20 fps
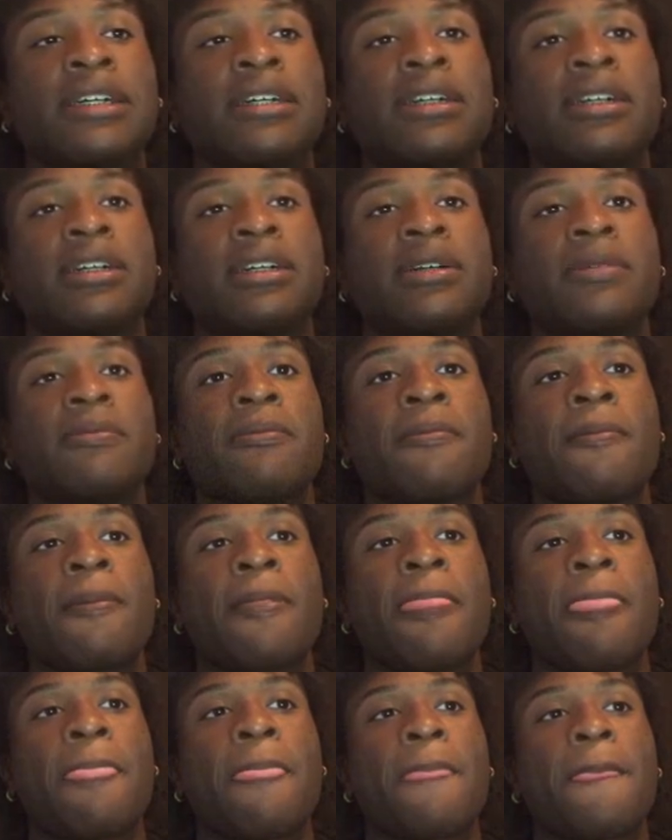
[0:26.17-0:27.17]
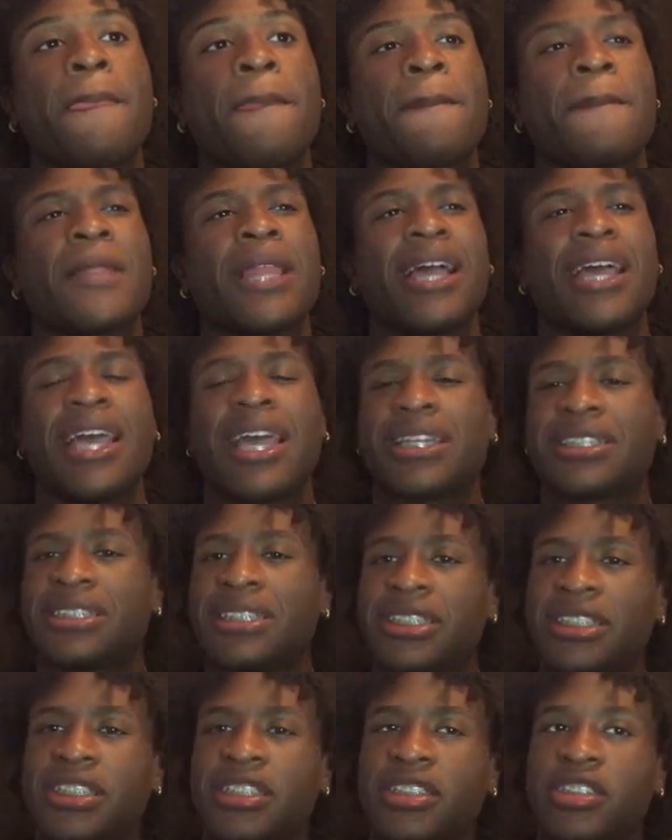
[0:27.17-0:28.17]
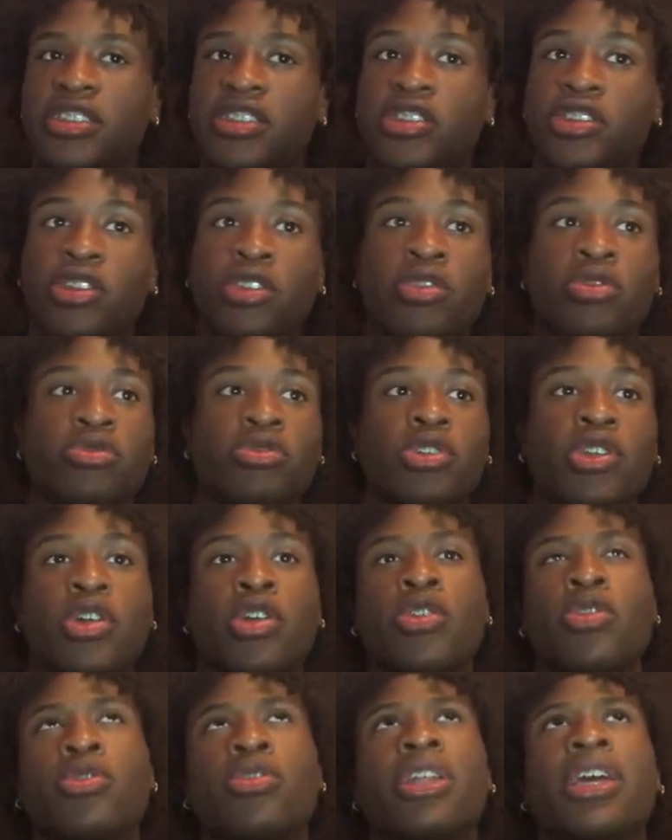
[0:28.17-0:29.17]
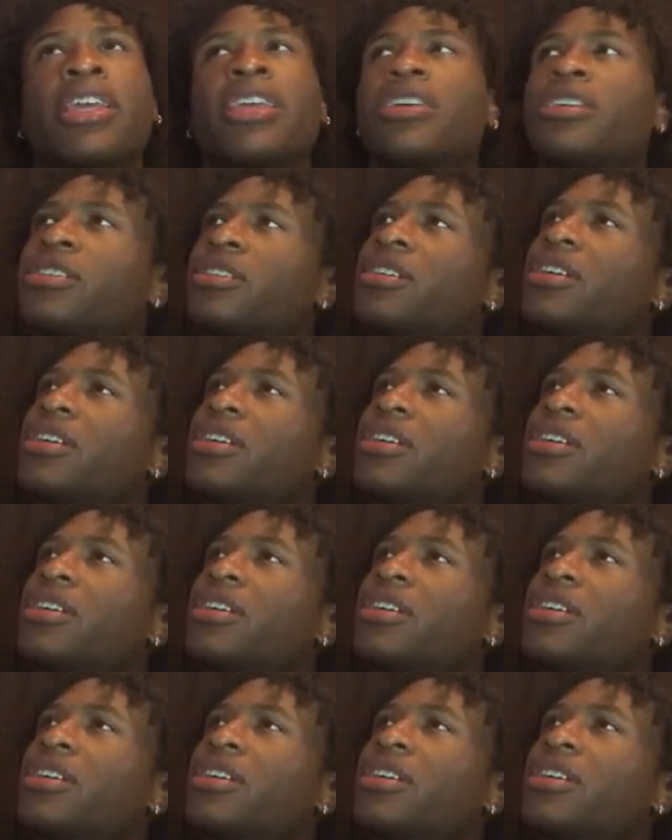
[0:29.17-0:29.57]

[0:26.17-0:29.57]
I actually don't know, like,